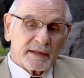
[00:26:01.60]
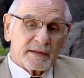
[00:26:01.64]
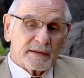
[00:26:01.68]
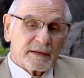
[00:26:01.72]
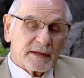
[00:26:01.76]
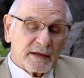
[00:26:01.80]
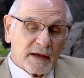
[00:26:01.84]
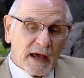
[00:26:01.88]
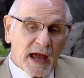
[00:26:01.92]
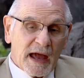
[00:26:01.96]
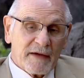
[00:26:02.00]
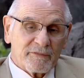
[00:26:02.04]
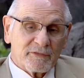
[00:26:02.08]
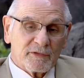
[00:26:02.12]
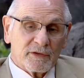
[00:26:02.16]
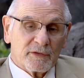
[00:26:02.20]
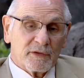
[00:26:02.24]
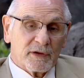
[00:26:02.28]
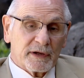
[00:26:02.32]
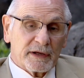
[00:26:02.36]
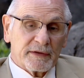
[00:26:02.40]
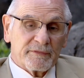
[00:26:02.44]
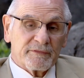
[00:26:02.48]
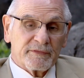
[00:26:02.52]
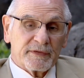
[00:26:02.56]
you have to
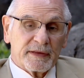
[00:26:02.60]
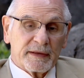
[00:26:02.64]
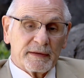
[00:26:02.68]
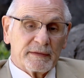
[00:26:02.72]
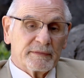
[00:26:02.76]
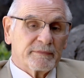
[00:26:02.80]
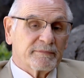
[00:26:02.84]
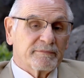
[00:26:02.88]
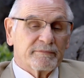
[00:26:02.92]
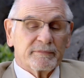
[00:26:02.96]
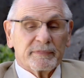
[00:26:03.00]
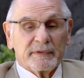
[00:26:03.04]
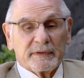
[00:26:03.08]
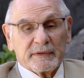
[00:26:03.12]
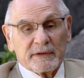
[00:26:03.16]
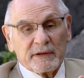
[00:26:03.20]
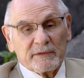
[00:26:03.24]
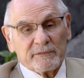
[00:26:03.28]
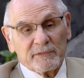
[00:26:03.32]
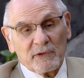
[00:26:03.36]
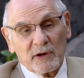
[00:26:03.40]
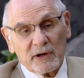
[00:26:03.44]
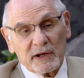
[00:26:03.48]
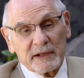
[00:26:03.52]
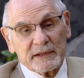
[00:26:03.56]
look at
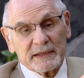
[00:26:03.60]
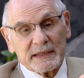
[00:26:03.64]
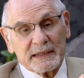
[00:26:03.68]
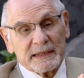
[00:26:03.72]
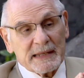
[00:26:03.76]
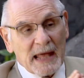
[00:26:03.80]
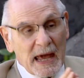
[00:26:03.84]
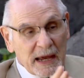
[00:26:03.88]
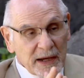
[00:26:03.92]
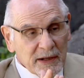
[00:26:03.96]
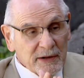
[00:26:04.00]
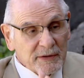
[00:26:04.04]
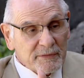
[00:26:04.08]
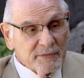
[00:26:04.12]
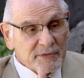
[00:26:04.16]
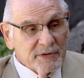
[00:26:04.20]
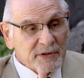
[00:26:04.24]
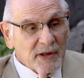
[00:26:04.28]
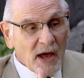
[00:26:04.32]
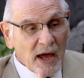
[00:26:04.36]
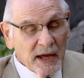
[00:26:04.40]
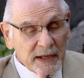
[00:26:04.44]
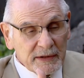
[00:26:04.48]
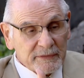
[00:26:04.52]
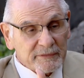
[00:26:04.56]
the negative
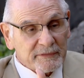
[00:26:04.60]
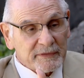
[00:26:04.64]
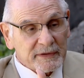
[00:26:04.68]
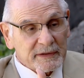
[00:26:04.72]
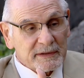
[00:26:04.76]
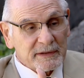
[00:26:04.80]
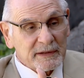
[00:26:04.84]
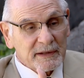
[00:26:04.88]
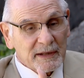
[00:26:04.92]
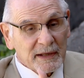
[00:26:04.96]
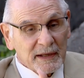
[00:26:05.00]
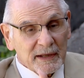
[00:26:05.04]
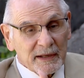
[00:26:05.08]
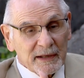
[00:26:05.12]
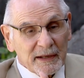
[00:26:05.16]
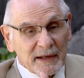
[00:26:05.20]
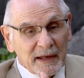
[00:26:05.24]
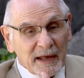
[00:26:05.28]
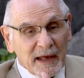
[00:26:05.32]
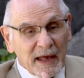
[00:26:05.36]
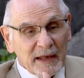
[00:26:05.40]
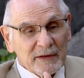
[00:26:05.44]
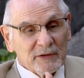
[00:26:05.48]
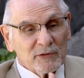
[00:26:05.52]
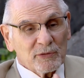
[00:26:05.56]
side of it,
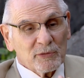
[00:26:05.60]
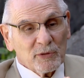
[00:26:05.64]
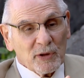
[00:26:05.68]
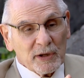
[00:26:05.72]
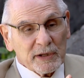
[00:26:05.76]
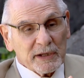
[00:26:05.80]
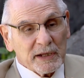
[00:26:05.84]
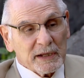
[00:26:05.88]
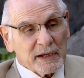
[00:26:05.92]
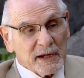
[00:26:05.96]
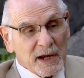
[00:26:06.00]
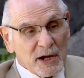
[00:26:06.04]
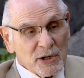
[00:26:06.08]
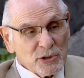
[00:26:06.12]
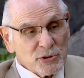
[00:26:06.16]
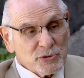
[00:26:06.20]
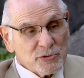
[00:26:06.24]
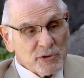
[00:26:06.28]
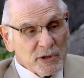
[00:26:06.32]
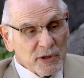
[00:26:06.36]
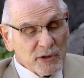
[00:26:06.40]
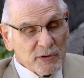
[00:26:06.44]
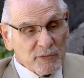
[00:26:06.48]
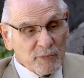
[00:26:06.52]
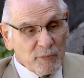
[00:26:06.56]
and you look at
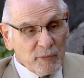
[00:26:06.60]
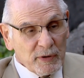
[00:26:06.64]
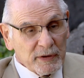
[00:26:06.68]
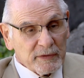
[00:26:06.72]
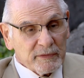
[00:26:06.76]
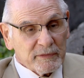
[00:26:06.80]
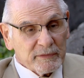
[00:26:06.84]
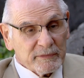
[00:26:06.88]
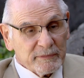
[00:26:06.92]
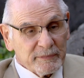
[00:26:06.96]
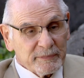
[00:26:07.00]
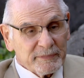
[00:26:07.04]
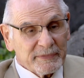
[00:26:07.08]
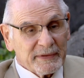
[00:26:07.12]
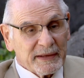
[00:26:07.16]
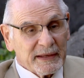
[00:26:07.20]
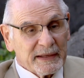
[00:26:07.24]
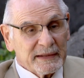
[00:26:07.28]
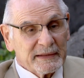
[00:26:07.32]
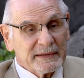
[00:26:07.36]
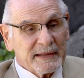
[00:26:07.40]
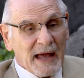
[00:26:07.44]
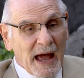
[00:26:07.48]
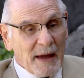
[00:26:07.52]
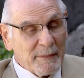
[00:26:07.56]
countries where
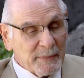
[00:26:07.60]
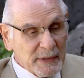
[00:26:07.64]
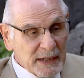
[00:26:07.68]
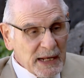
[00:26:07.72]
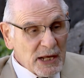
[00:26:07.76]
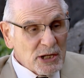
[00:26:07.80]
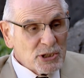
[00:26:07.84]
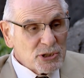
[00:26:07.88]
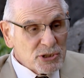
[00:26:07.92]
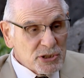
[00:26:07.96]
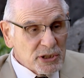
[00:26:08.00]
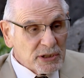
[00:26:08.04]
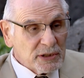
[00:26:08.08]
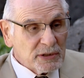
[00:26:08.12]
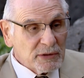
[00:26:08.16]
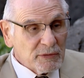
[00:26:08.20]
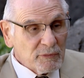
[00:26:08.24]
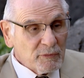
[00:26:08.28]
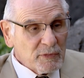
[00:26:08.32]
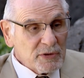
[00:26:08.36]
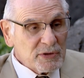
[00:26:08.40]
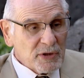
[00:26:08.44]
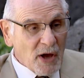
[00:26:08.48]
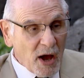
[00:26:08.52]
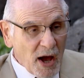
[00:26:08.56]
the domination
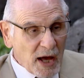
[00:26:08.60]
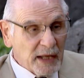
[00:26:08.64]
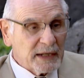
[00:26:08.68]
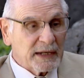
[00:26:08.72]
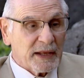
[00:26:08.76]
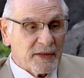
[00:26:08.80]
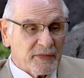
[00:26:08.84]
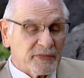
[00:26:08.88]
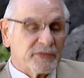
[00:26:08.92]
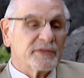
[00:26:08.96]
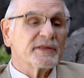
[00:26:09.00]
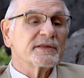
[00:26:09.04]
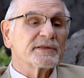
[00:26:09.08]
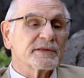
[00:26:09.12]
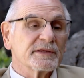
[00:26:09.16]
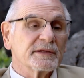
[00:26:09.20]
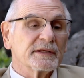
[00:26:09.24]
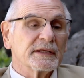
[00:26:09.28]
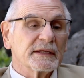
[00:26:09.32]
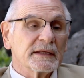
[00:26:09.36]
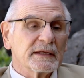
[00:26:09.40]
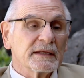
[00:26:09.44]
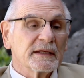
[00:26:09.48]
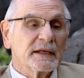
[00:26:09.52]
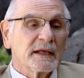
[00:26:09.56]
was on
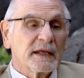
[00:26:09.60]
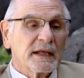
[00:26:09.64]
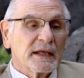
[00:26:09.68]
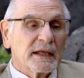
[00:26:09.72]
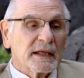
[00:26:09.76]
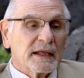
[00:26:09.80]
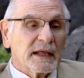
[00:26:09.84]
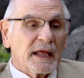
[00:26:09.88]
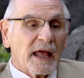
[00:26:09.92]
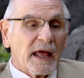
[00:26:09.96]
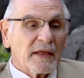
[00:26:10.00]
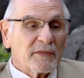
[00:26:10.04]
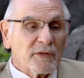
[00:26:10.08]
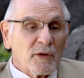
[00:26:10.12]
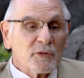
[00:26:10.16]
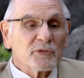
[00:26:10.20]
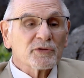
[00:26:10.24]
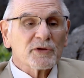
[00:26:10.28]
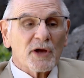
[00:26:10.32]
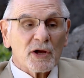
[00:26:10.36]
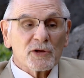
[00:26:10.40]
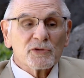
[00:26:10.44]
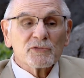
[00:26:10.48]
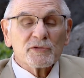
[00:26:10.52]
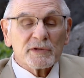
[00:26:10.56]
ethnicity, and those
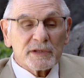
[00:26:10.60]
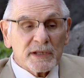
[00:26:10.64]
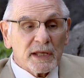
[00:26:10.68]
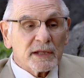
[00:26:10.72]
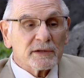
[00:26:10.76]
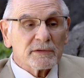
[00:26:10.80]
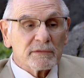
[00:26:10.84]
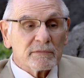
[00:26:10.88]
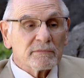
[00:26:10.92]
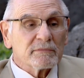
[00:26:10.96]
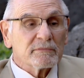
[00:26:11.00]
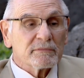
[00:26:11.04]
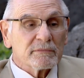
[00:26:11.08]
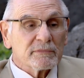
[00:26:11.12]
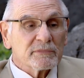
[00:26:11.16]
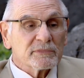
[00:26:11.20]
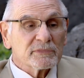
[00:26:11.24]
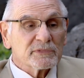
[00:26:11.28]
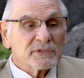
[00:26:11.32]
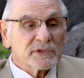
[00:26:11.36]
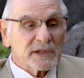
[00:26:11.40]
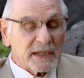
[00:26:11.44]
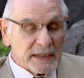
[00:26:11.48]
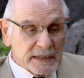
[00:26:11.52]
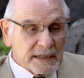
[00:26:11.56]
countries
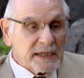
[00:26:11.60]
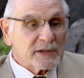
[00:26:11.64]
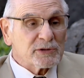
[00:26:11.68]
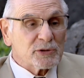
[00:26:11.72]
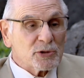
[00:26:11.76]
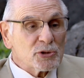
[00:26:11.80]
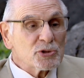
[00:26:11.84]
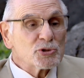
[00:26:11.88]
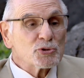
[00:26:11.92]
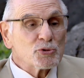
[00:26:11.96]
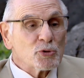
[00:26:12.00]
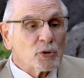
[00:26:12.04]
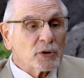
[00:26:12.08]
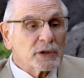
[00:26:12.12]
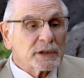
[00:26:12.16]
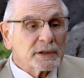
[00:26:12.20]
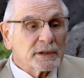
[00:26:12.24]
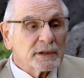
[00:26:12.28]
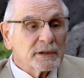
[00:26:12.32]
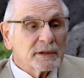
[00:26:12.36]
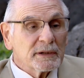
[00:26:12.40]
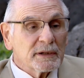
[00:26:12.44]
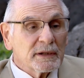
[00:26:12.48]
get destroyed.